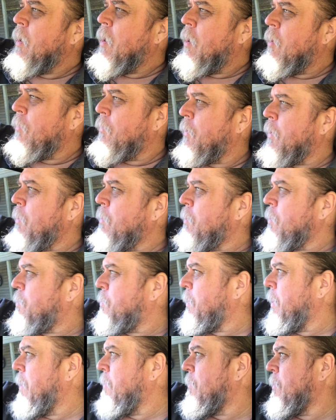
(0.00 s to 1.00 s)
Hopefully
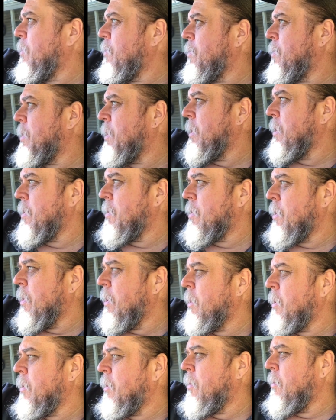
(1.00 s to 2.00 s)
once we have those things
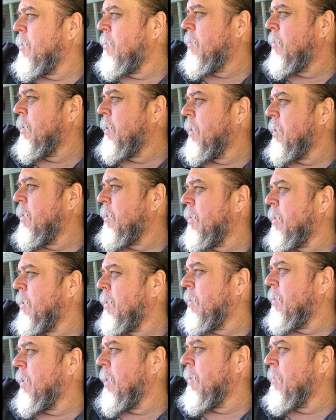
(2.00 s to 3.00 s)
done, then
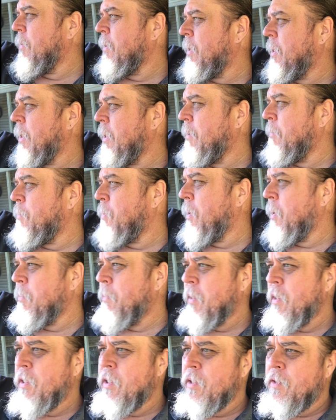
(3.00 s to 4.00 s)
everything pretty
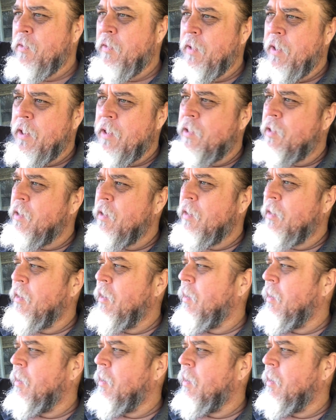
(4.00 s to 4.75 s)
much is finished.